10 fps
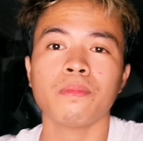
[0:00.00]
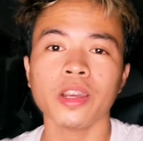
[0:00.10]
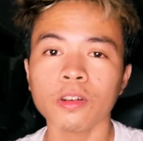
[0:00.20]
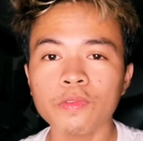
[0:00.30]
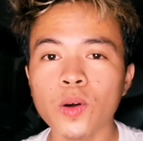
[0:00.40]
the
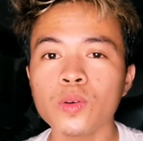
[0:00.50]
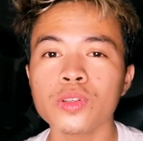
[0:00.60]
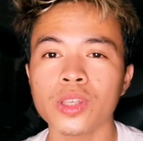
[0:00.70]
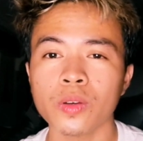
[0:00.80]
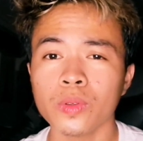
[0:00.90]

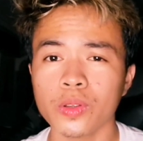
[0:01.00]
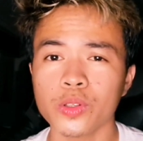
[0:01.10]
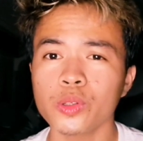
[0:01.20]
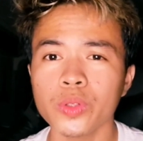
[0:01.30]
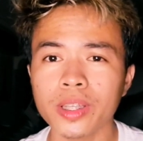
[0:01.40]
microphone's
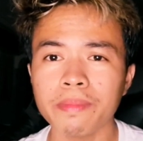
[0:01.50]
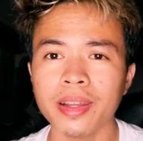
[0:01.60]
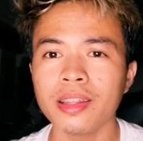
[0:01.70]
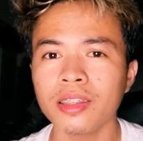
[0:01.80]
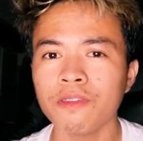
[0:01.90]

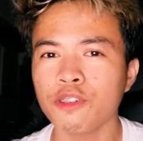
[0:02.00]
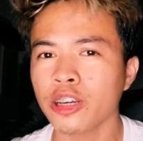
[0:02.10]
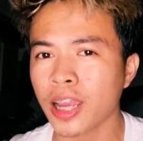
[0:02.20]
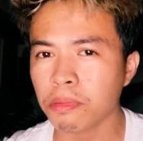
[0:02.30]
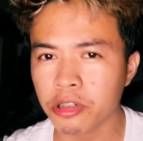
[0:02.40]
suitability
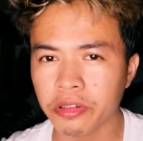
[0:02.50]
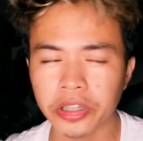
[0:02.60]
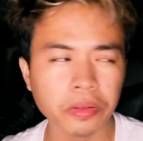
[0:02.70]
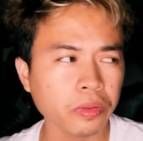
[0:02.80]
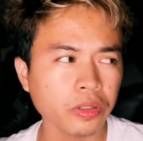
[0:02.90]
for
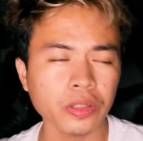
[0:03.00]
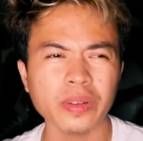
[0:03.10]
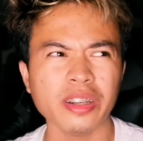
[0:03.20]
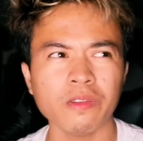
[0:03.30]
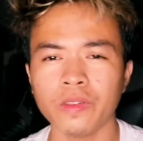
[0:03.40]
capturing
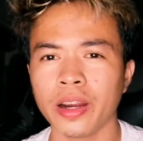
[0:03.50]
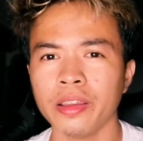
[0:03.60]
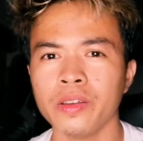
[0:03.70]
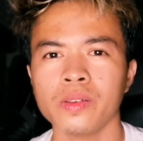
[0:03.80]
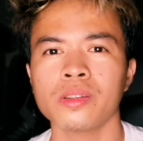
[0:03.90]
audio in
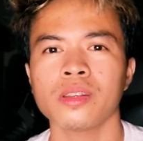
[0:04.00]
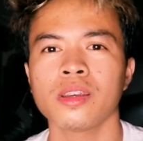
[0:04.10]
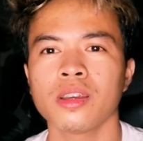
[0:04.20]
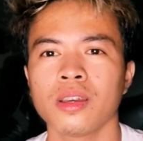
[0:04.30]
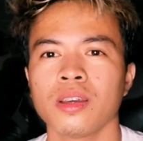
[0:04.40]
various
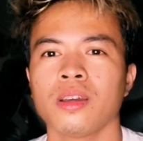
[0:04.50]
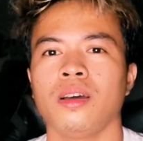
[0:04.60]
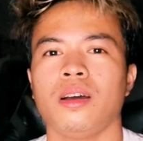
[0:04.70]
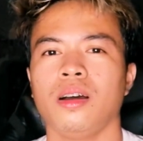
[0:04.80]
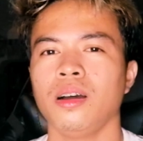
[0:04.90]

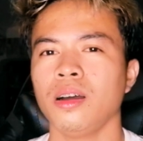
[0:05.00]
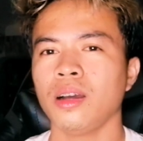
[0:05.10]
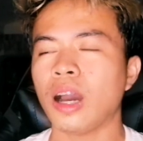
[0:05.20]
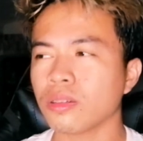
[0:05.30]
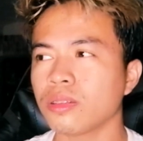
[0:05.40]

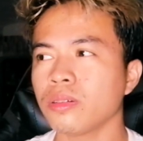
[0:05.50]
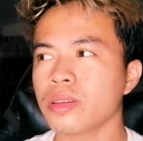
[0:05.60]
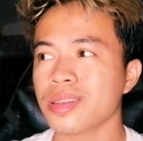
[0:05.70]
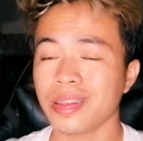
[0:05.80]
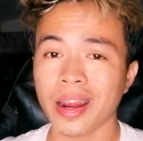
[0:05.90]

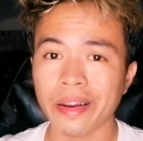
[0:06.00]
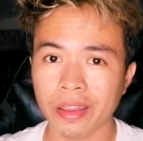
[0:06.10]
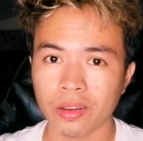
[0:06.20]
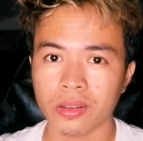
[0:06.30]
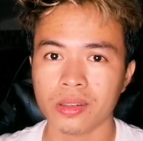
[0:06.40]
outdoor
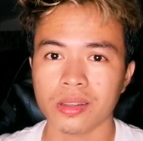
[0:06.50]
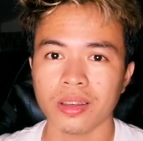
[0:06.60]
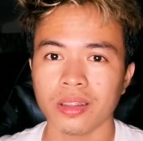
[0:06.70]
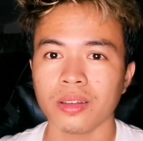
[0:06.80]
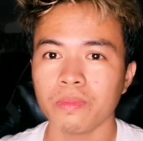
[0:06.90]
scenarios.
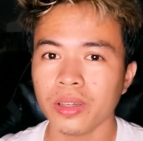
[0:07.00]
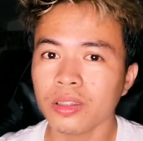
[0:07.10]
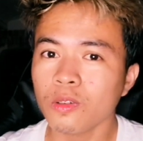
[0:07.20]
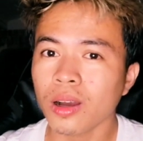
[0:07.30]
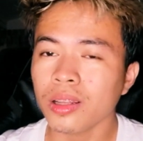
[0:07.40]
The
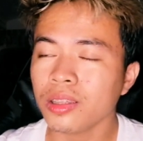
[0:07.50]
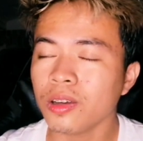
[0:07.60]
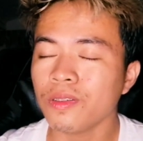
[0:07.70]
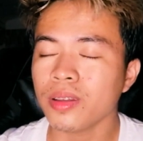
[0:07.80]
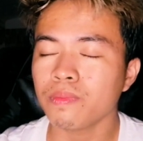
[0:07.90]
build
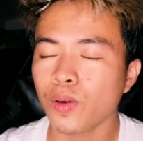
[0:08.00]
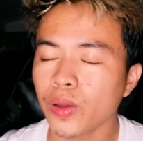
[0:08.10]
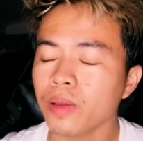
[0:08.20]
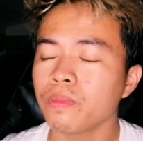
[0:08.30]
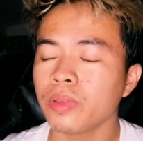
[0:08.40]
quality of the
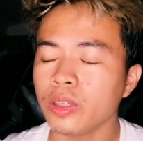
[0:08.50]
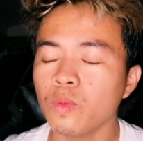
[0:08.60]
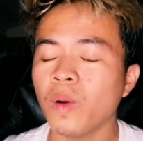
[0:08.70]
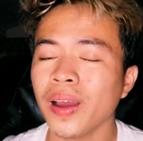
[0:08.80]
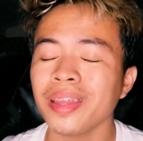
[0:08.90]
Boya
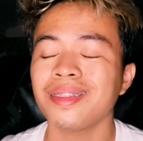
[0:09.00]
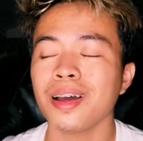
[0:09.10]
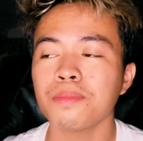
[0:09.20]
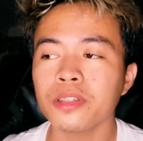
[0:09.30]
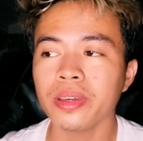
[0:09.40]

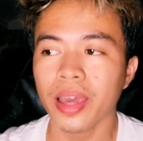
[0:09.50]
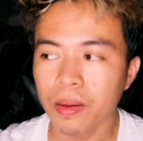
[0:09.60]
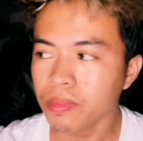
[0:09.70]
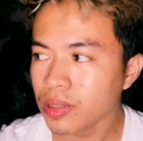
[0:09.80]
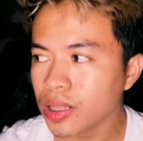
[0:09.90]

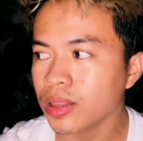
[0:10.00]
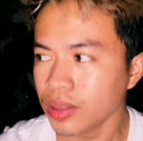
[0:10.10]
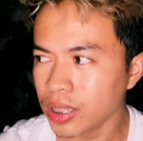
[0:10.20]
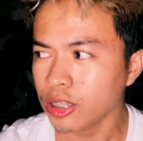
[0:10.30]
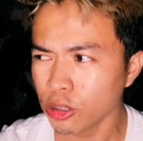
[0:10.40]

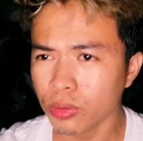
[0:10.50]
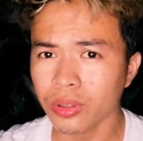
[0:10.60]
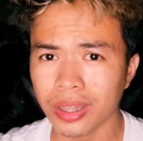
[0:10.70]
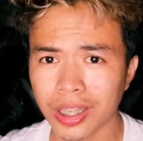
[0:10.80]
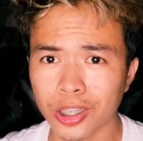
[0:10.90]

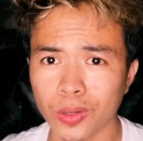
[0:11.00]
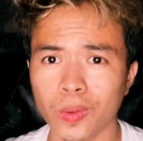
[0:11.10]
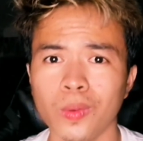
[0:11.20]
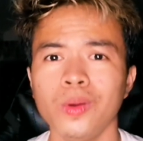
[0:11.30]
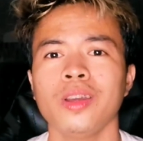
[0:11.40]

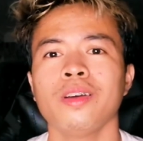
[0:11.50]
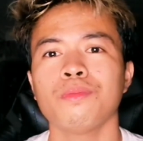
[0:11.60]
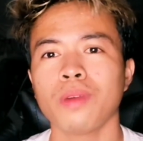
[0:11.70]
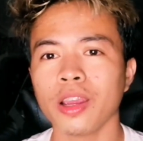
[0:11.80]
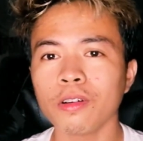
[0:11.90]
BY-WM3T2-DU
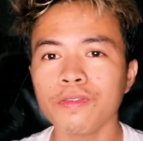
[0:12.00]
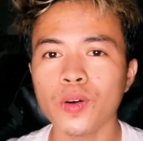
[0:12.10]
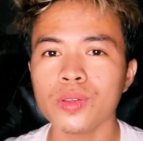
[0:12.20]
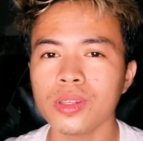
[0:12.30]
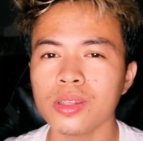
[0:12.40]

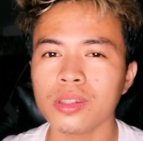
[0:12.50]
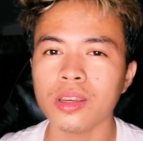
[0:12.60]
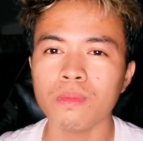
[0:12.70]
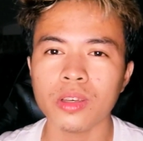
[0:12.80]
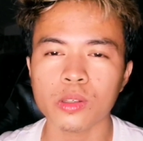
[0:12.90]
microphone
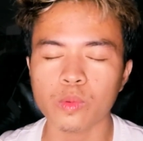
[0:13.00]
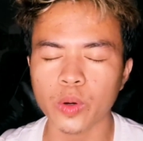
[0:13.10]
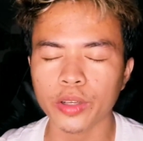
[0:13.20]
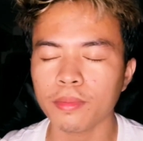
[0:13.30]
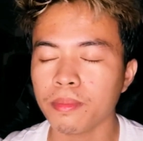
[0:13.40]
system is
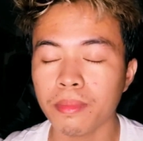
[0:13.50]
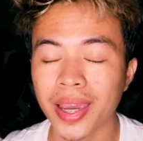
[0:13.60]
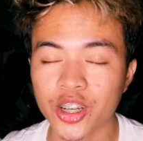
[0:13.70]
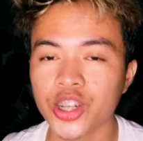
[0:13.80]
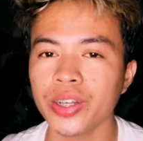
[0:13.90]
worth
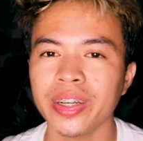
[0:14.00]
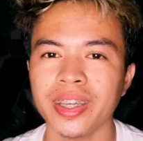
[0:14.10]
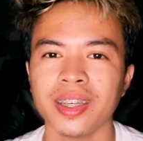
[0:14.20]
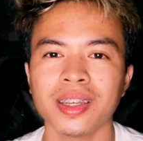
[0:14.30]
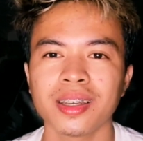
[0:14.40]

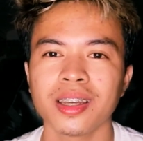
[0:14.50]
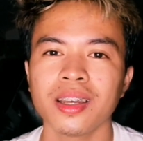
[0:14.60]
mentioning.